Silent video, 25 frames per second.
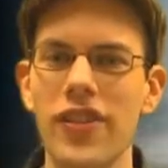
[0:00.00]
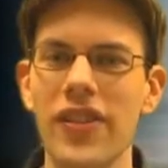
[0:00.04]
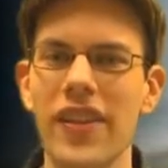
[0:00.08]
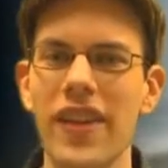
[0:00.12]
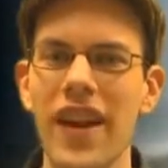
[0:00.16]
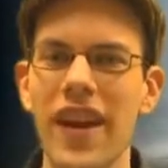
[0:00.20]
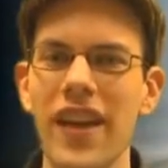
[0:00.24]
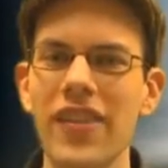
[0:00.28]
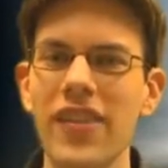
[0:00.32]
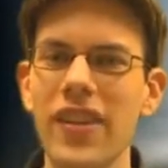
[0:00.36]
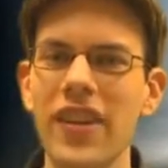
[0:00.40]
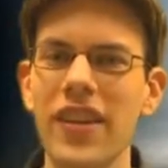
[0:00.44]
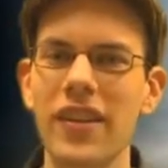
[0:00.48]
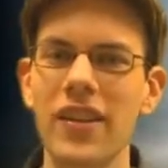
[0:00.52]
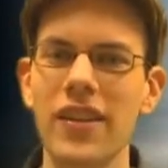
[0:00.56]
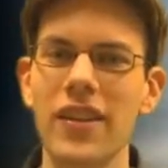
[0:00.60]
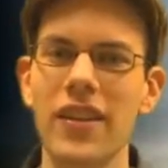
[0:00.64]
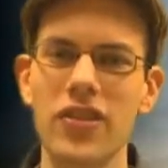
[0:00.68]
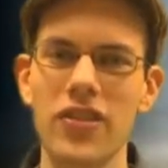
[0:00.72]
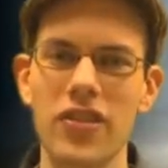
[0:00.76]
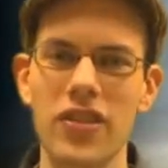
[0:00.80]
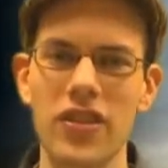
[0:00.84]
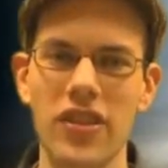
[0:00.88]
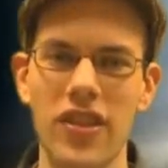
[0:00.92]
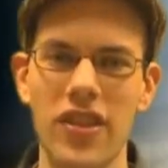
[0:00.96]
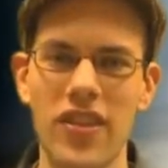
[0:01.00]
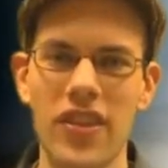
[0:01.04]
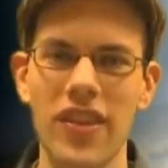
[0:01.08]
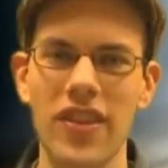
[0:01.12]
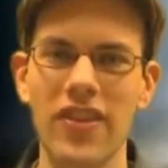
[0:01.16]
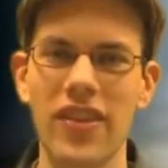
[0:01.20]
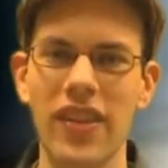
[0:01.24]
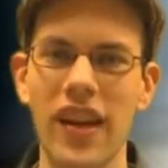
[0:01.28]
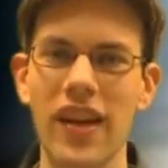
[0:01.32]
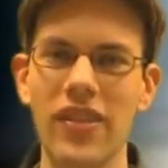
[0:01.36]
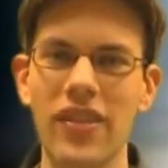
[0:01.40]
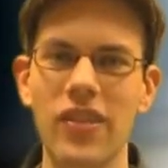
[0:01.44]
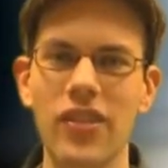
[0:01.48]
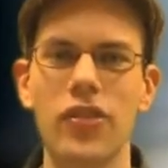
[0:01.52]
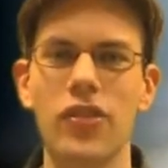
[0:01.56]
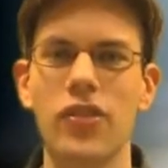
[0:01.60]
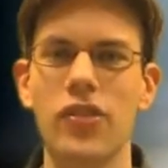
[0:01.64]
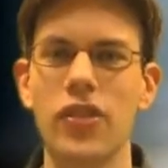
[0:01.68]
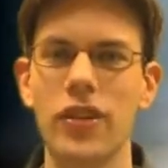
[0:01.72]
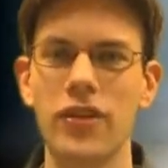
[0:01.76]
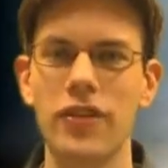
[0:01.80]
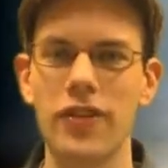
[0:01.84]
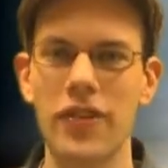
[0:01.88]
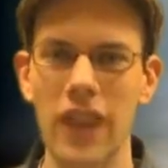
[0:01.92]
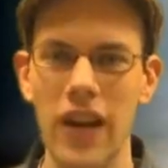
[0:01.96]
a fantastic addition to the Assassin's
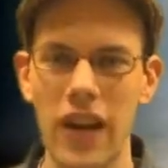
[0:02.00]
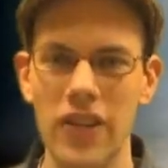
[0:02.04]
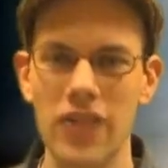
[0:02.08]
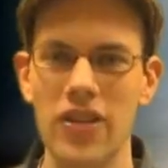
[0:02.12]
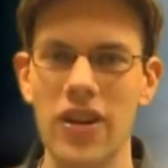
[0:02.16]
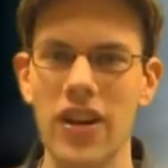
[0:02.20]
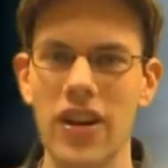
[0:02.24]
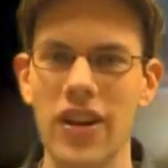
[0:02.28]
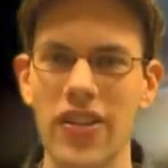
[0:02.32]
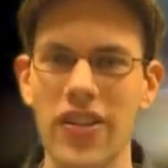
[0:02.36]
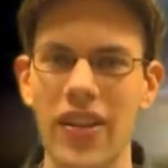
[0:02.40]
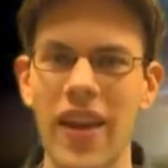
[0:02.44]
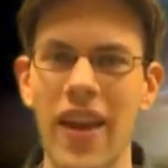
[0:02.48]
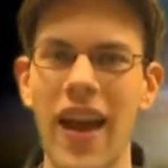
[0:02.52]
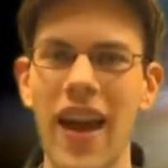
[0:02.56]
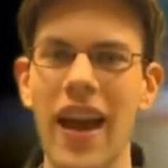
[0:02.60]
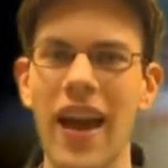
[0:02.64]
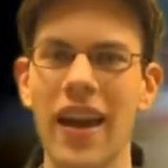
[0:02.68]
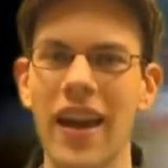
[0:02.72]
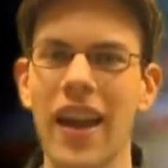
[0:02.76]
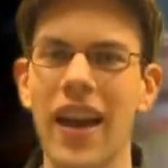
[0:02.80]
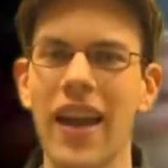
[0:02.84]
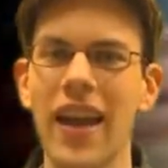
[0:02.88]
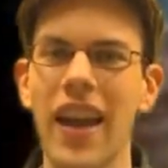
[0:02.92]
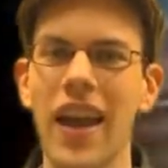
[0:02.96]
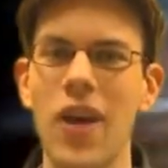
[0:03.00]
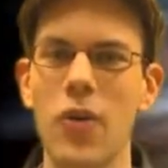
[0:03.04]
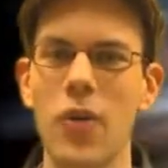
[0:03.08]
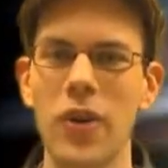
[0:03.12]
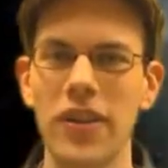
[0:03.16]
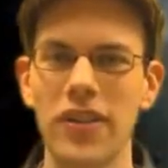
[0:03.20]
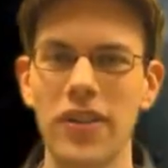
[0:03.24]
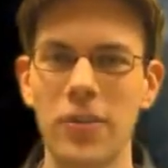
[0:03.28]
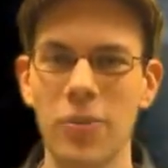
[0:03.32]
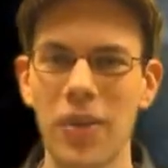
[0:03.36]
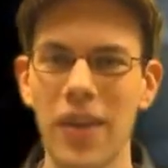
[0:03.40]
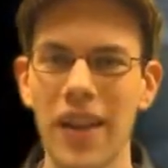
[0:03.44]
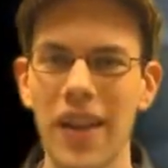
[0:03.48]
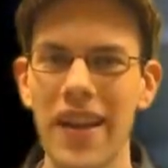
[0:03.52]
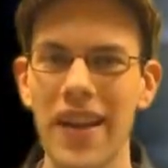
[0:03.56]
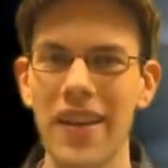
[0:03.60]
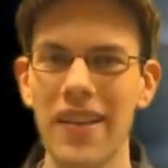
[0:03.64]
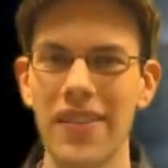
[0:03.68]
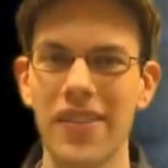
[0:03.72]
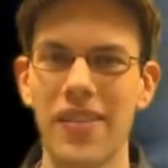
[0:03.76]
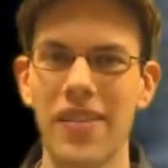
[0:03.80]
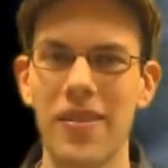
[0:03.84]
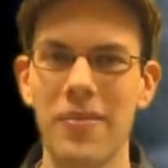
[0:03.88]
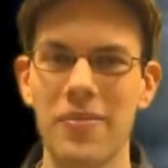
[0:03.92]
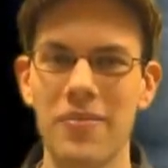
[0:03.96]
Creed franchise, and I can't wait to play
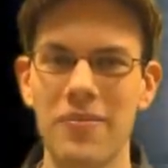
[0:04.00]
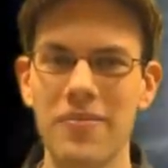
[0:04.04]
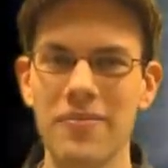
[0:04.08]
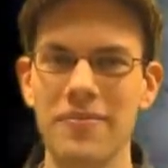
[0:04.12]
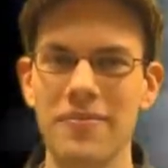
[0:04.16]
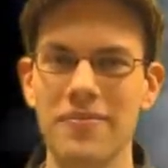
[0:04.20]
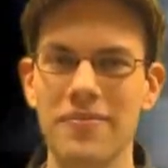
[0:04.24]
as him.